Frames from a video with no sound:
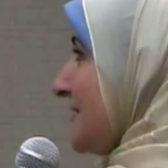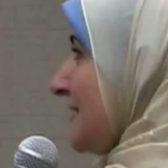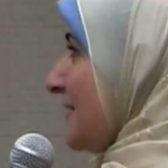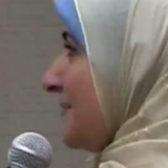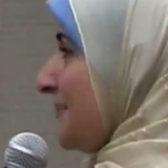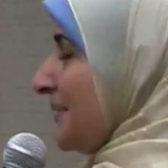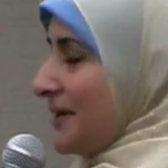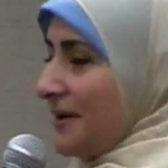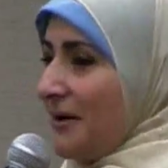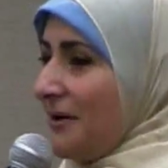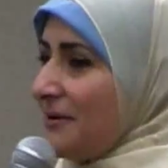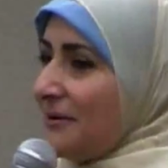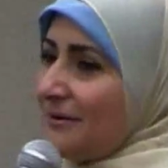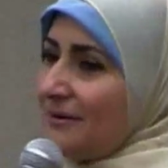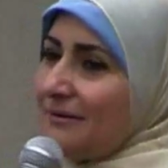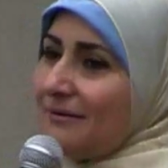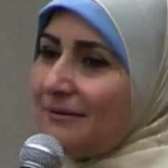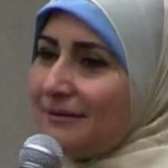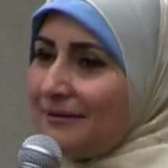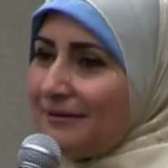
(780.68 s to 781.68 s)
can be wrong.
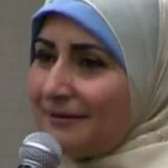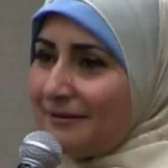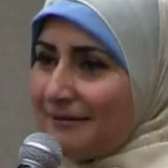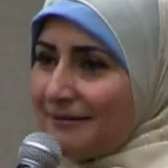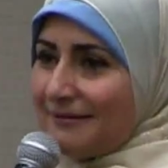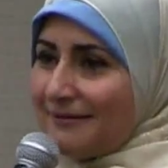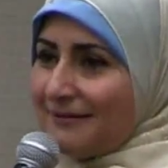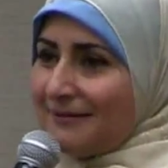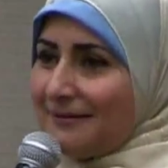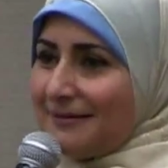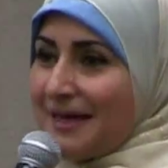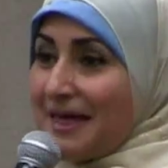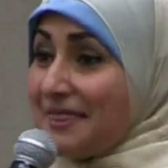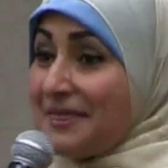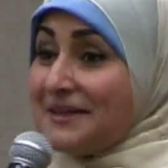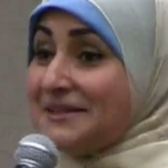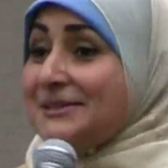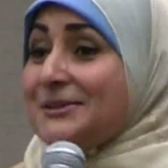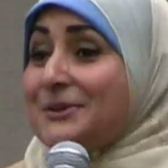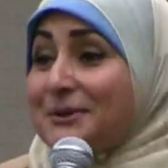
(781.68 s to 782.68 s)
And
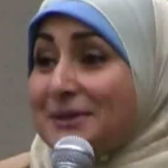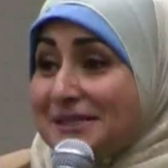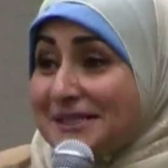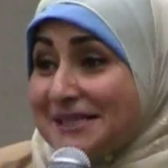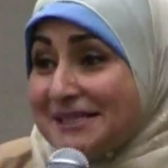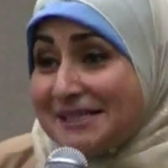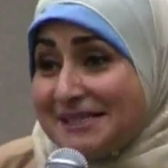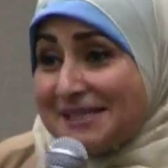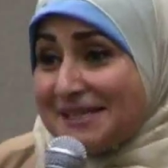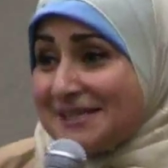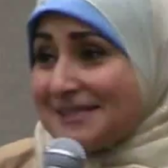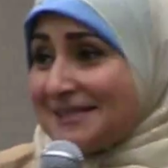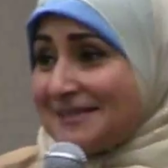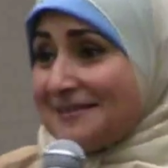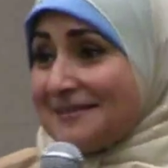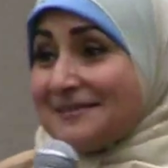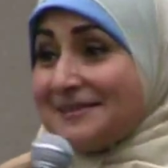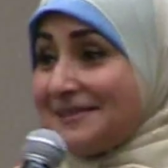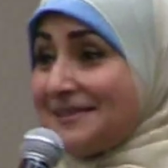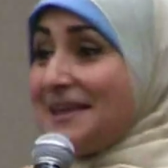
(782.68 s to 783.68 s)
there is no resistance.
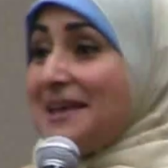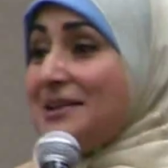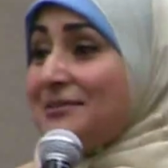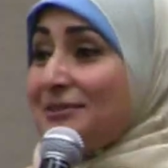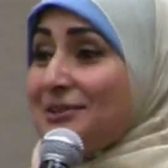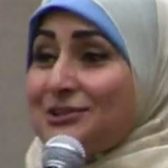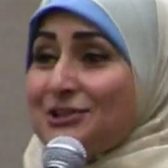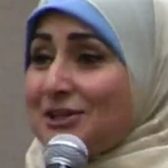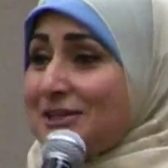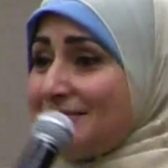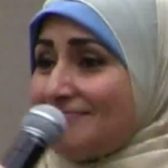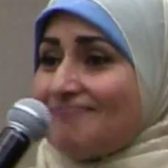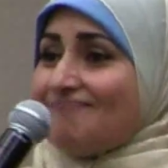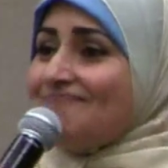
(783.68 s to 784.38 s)
It's safe. It's just